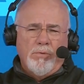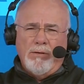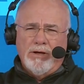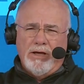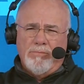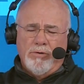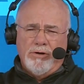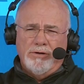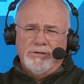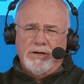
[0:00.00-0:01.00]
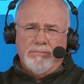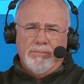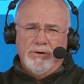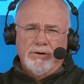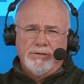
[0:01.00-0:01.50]
You probably got a pretty good set
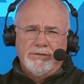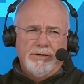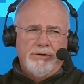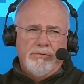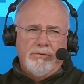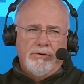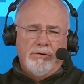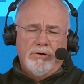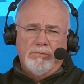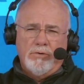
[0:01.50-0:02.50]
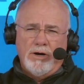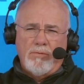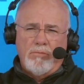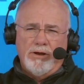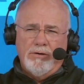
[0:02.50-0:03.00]
of books that you you could
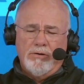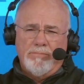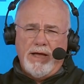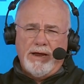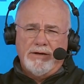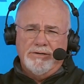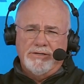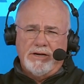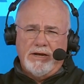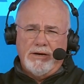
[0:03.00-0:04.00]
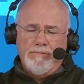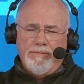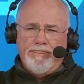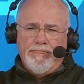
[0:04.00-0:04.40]
probably look back and say